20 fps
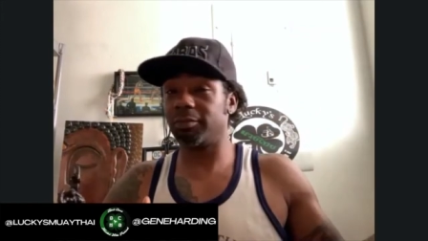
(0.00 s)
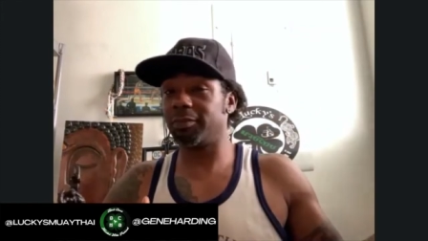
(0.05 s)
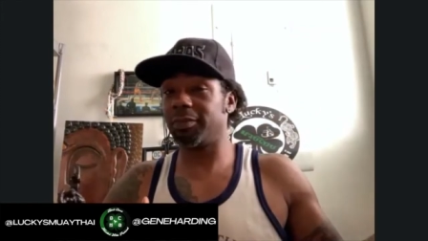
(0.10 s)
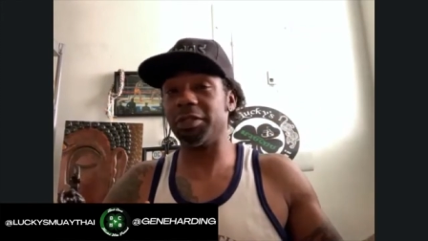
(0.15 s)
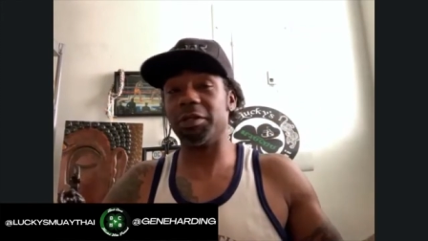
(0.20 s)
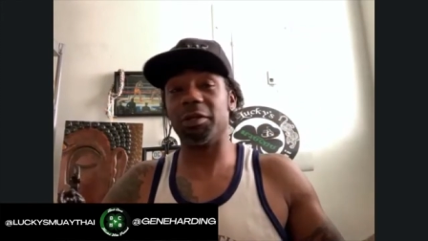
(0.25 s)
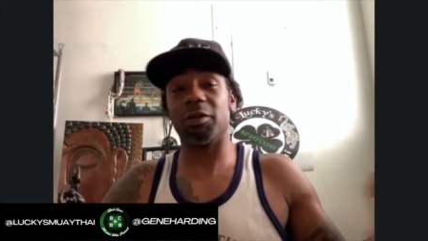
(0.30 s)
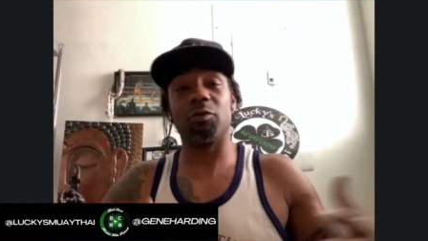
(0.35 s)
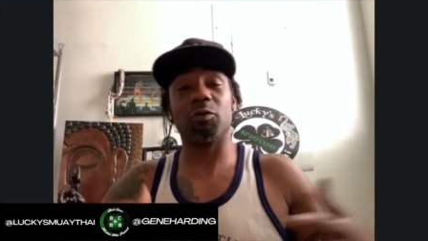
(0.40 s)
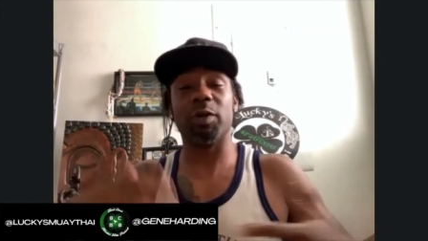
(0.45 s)

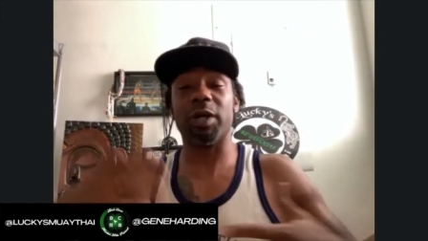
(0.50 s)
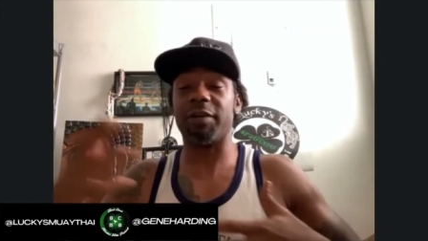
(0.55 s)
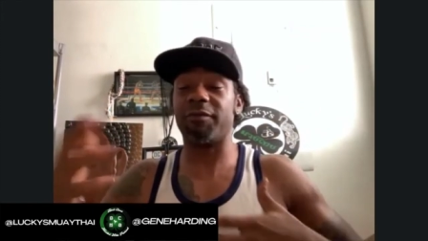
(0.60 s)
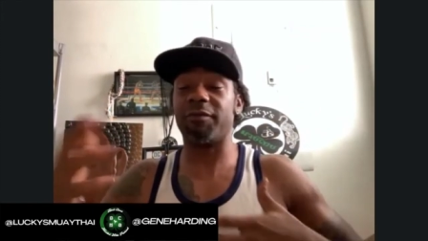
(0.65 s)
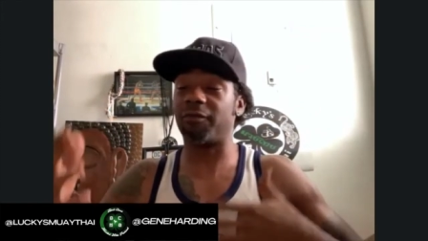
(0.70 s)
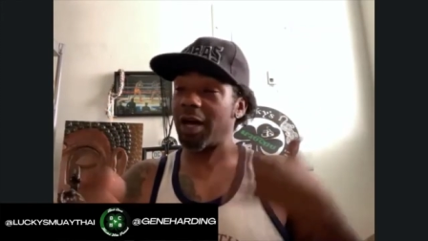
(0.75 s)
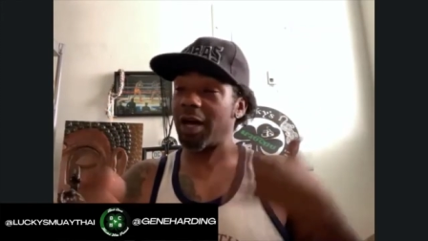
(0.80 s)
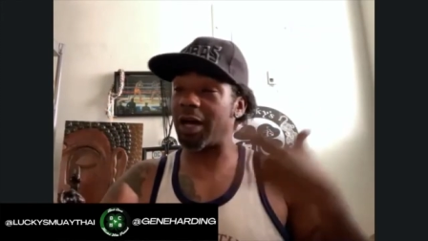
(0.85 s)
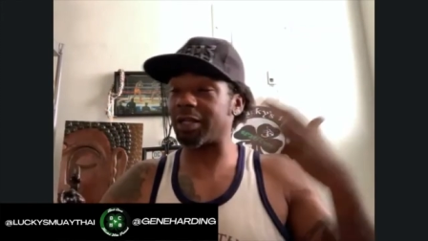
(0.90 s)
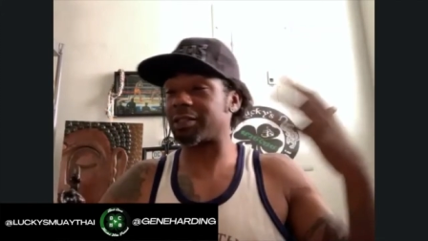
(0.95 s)
you know, Red
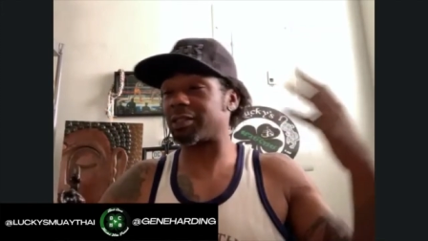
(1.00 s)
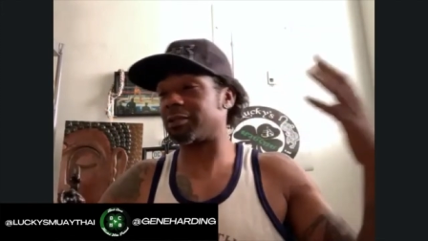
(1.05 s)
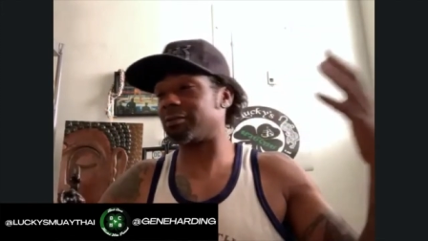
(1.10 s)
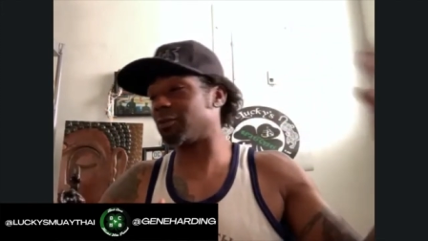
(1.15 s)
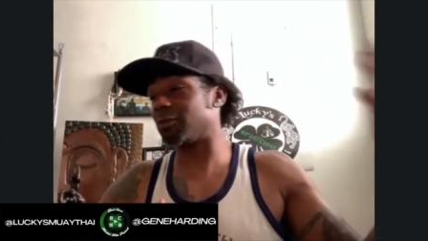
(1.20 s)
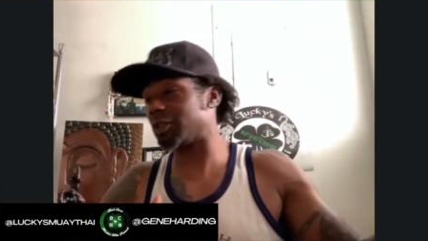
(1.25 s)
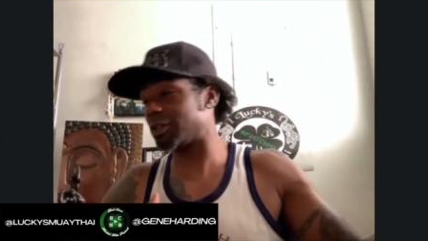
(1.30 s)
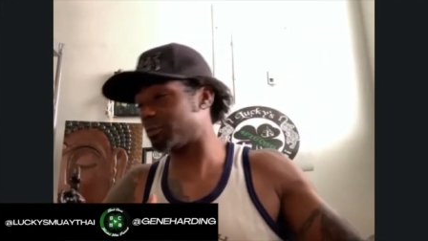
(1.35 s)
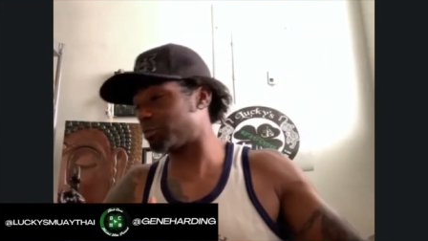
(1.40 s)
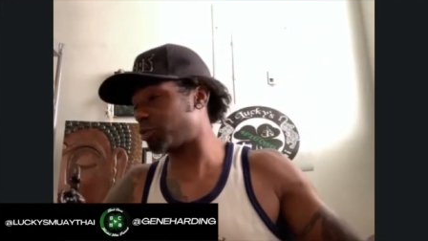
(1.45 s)
Fox and
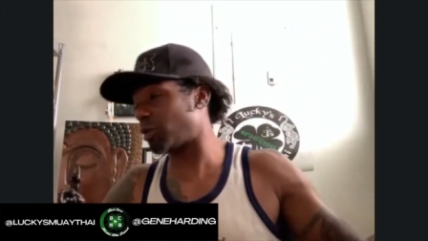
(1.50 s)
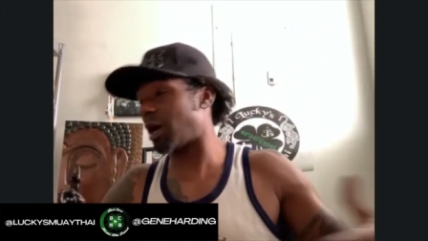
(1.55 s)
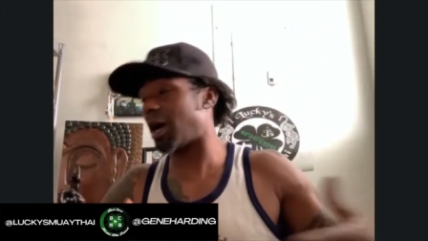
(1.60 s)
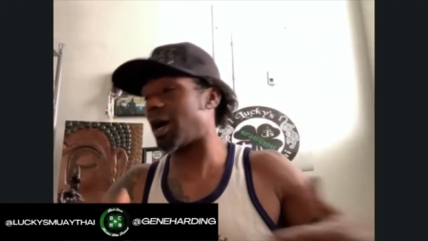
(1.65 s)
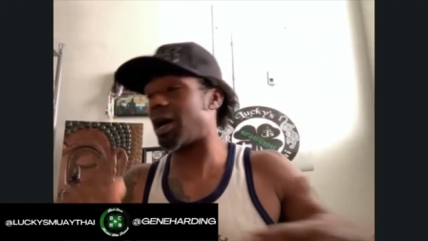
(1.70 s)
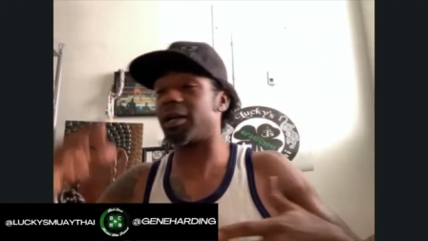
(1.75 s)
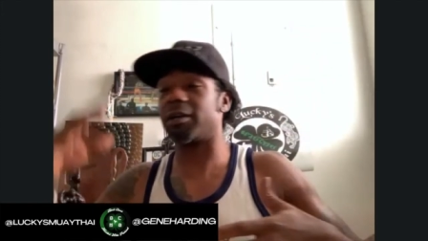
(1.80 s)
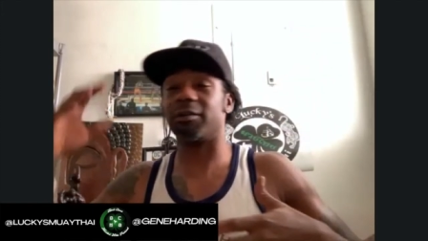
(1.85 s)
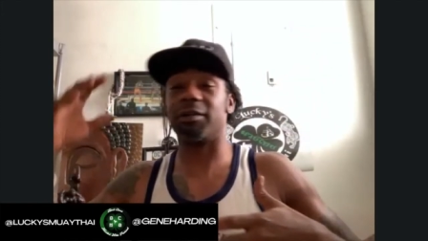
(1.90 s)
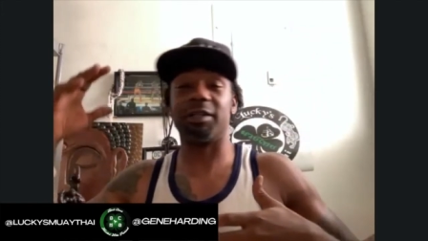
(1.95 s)
Rich
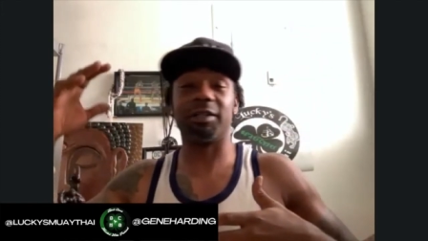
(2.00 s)
Pryor.